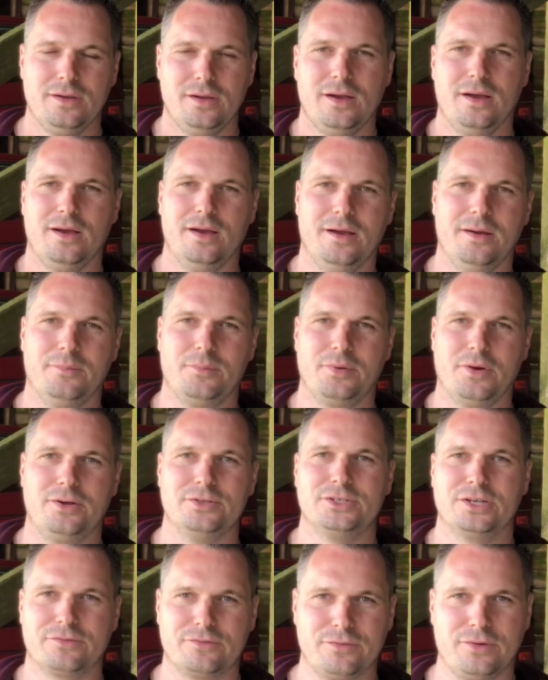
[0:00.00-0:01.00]

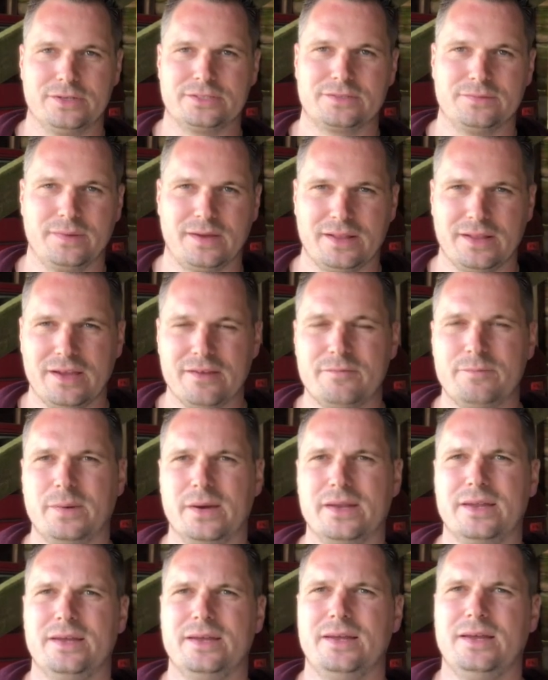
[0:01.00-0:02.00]
project for the rest of my life.
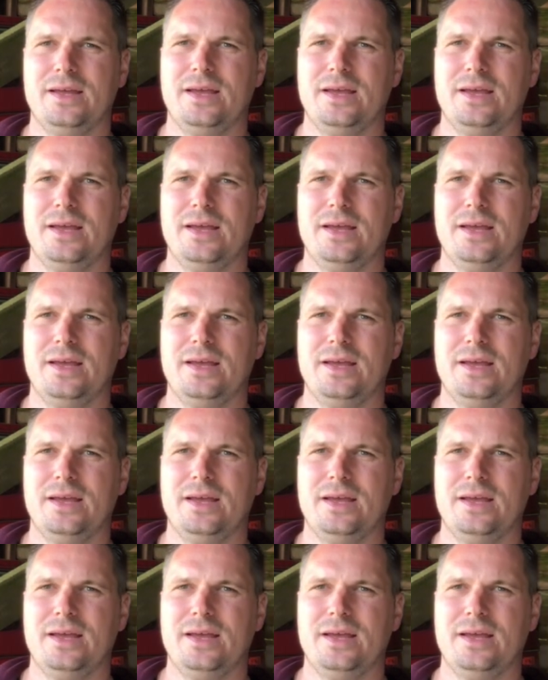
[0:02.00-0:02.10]
But